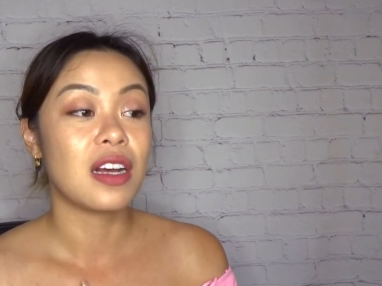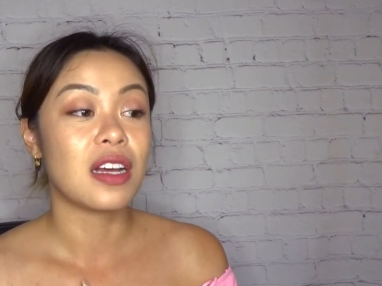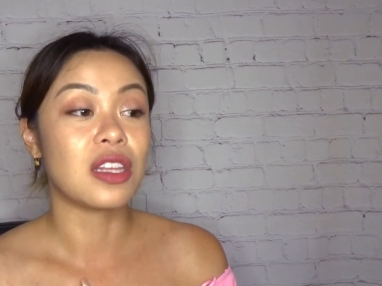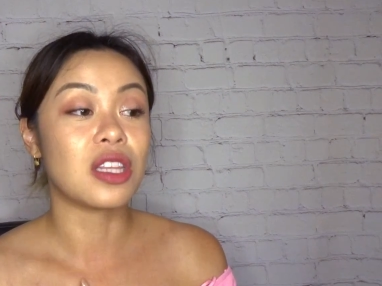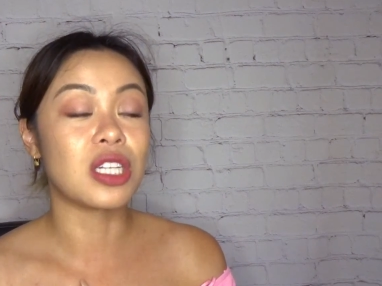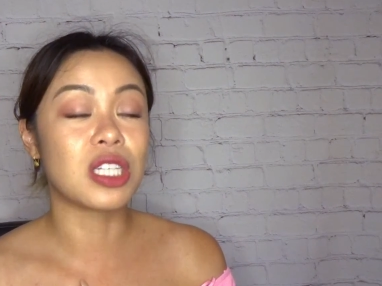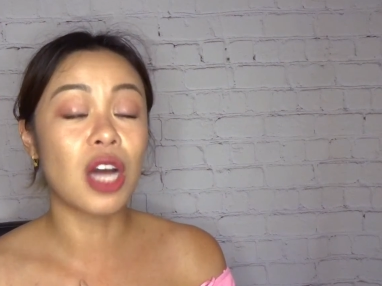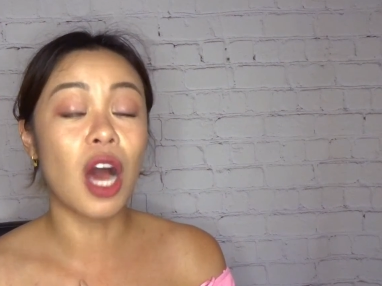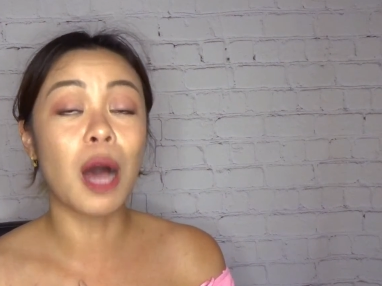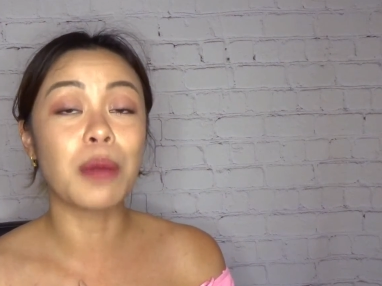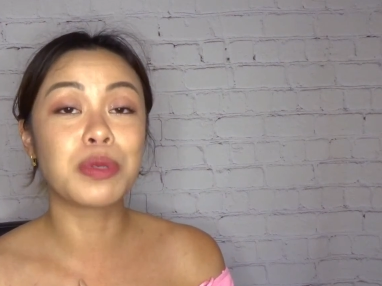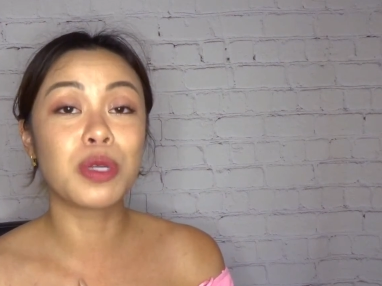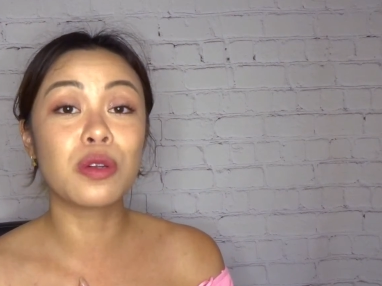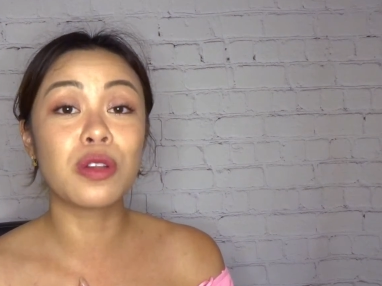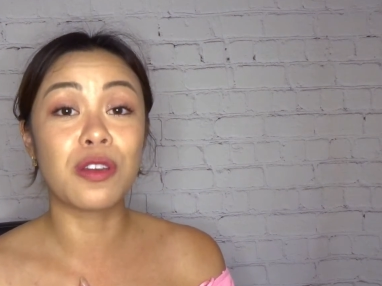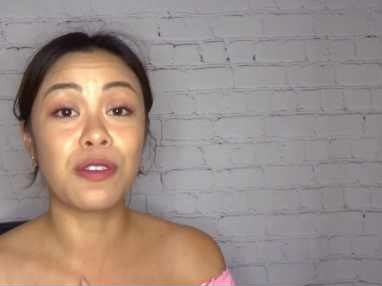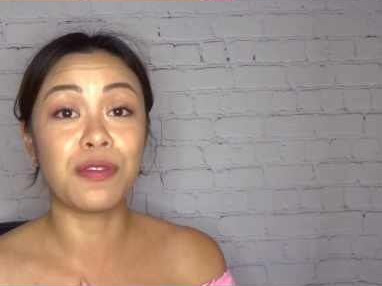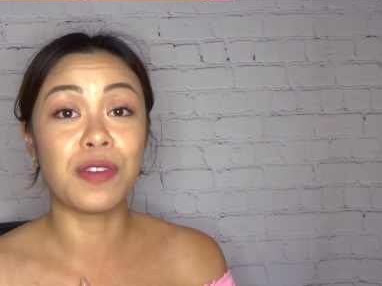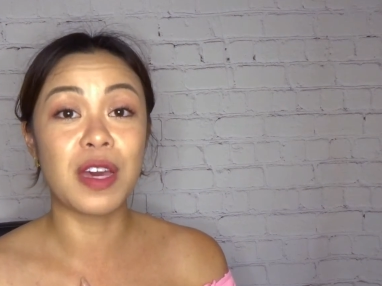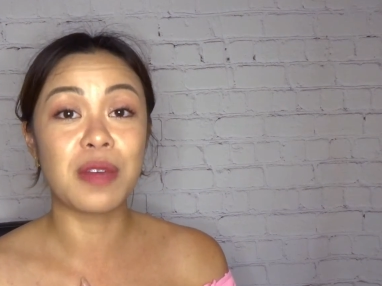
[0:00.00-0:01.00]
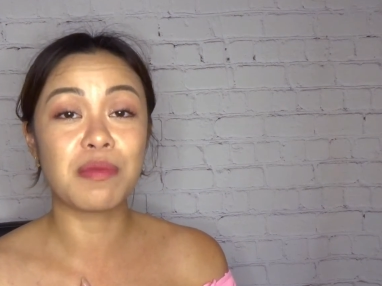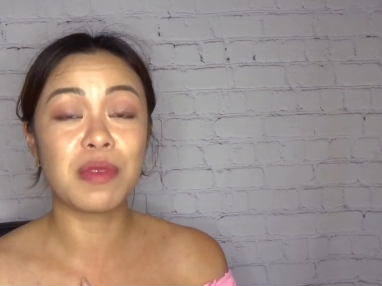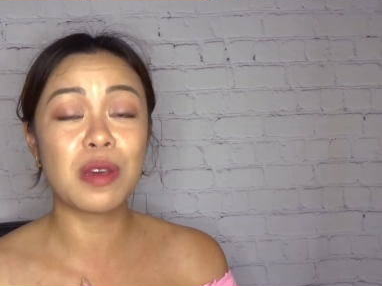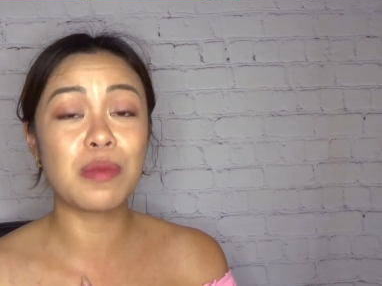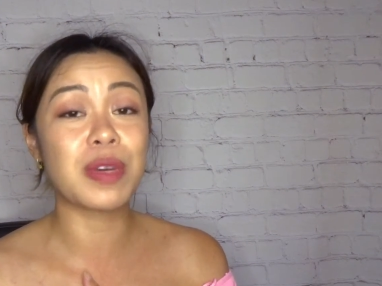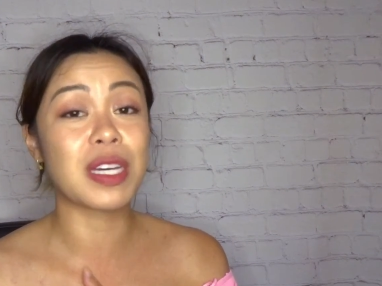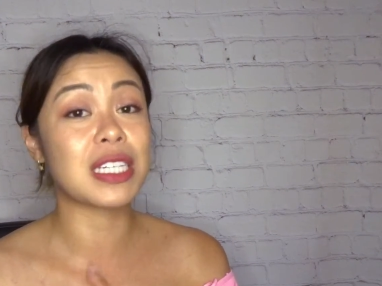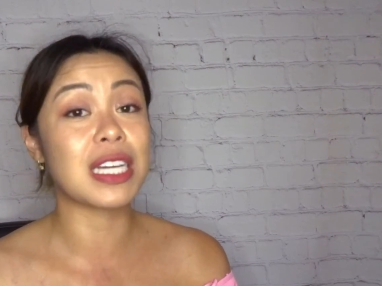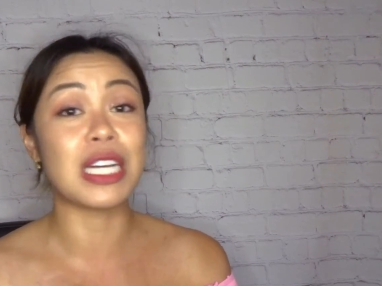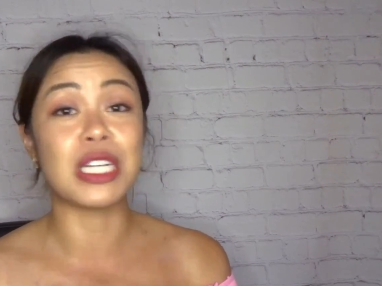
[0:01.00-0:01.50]
the tops only fit me
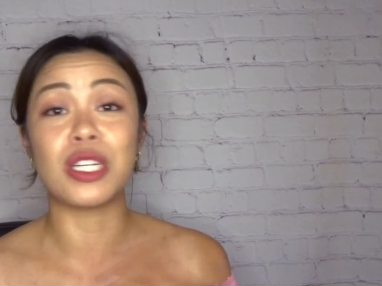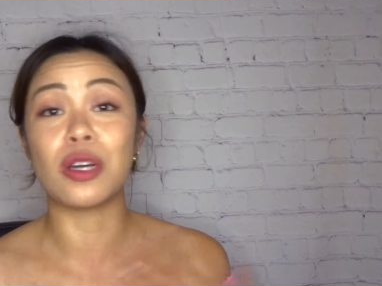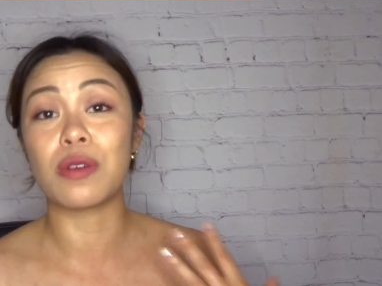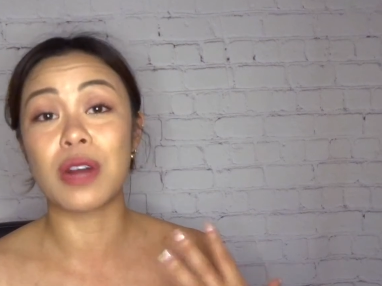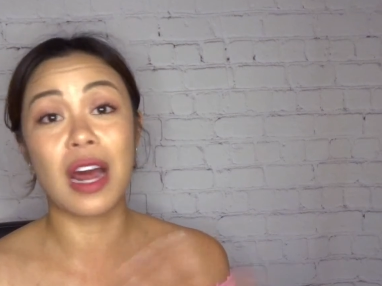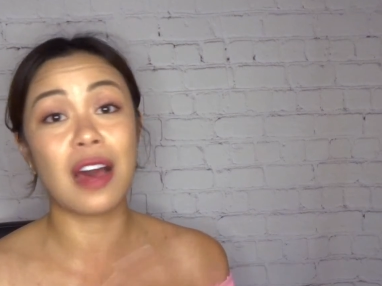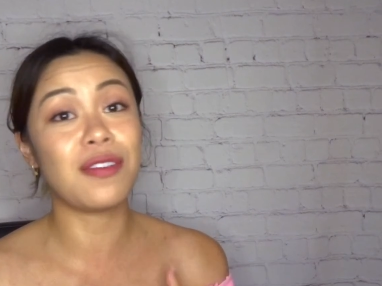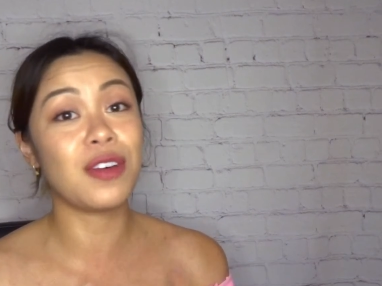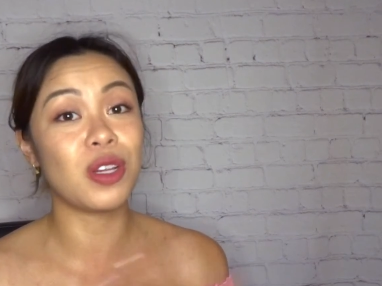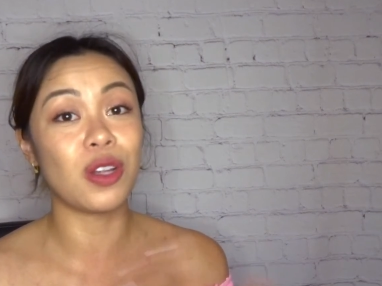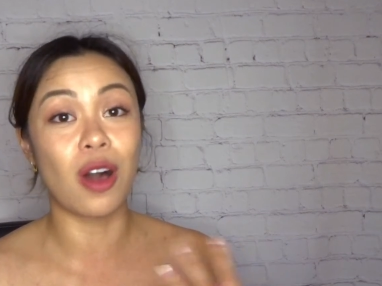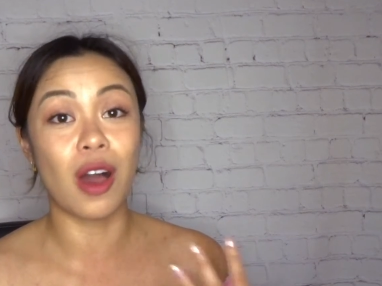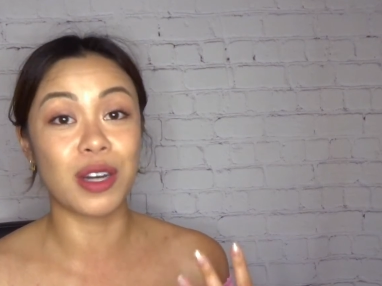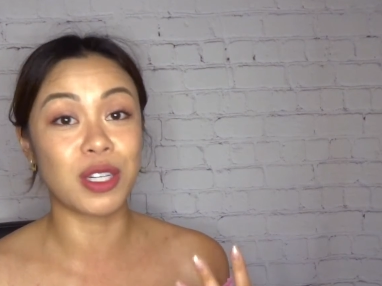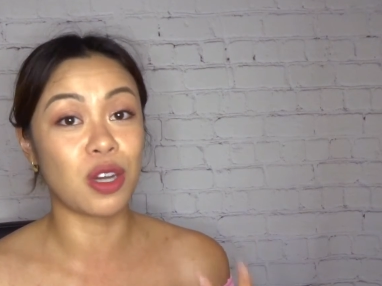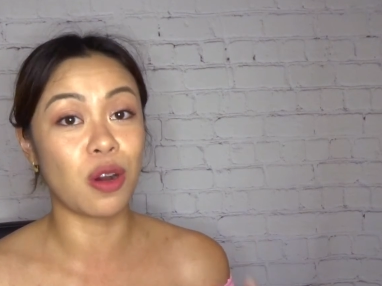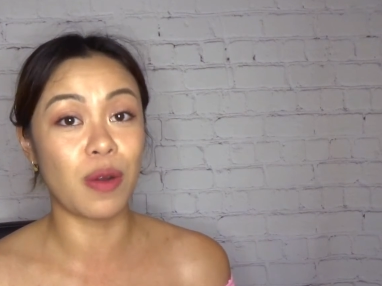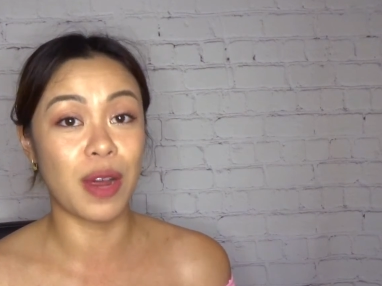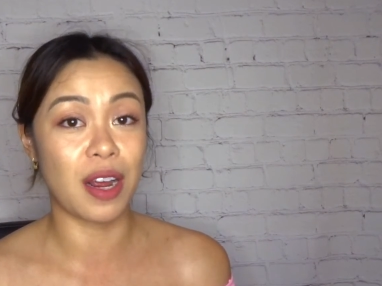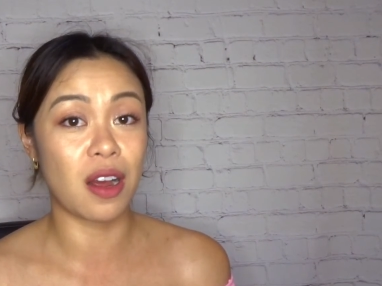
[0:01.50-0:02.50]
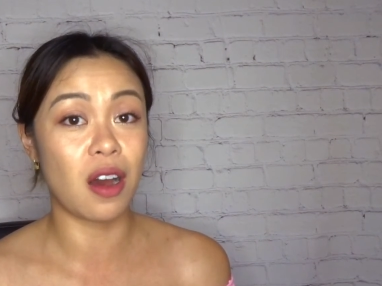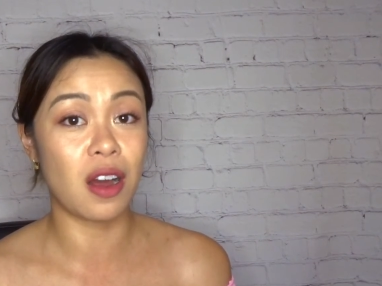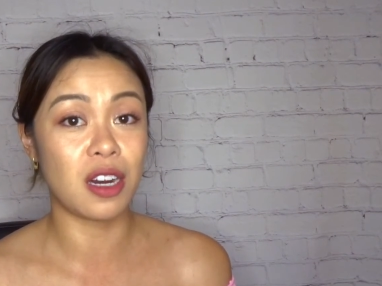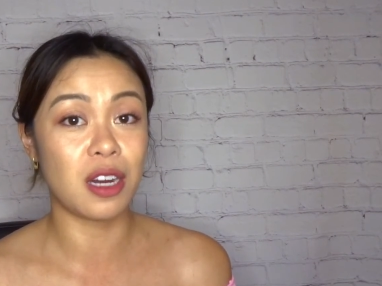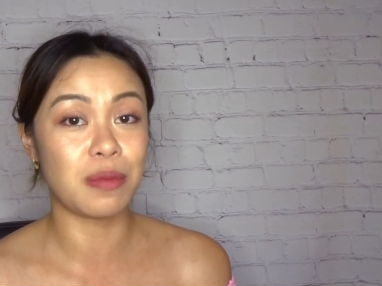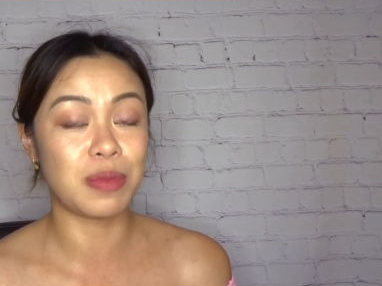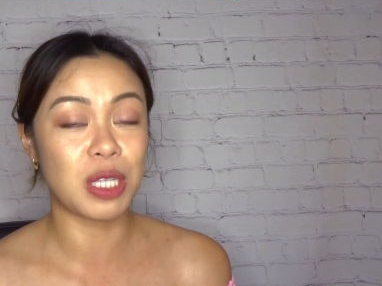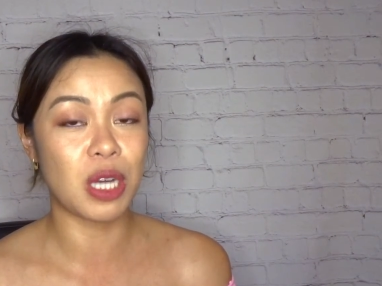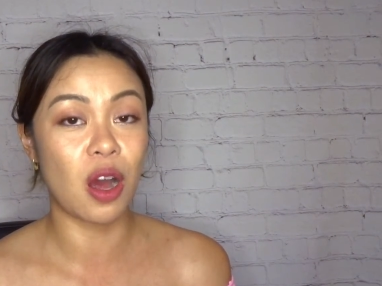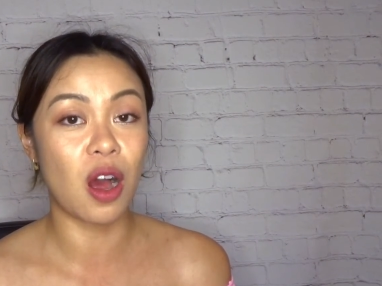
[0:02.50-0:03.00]
because I don't have a lot going on
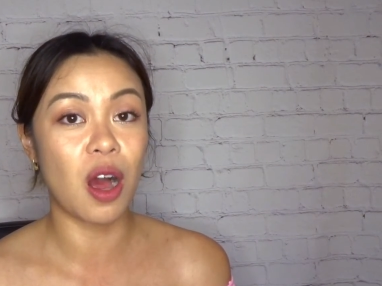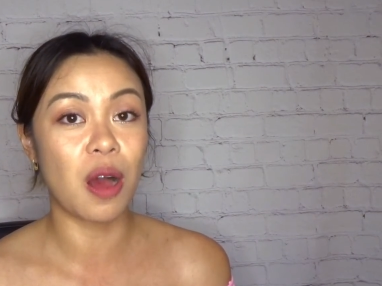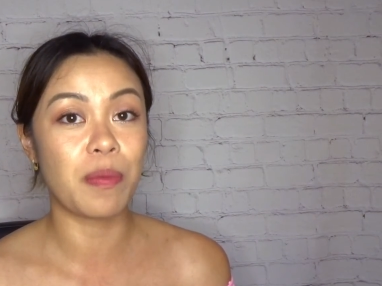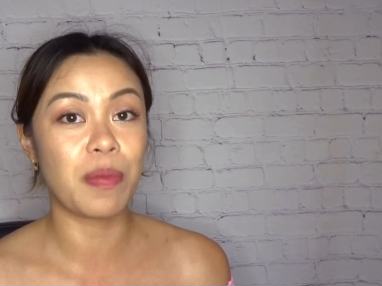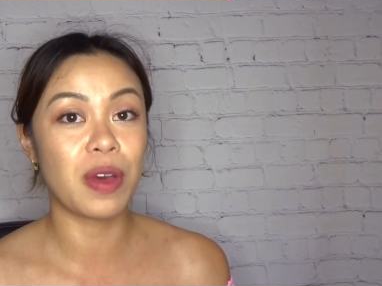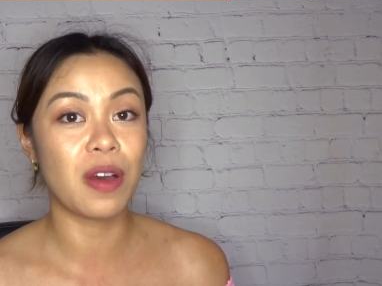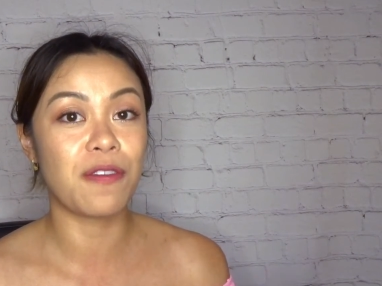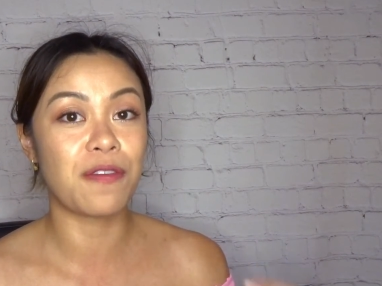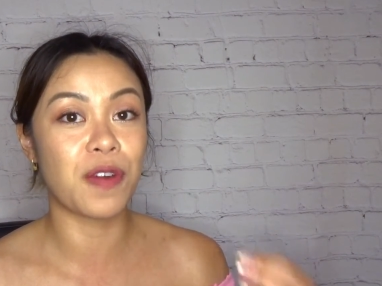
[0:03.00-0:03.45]
up top.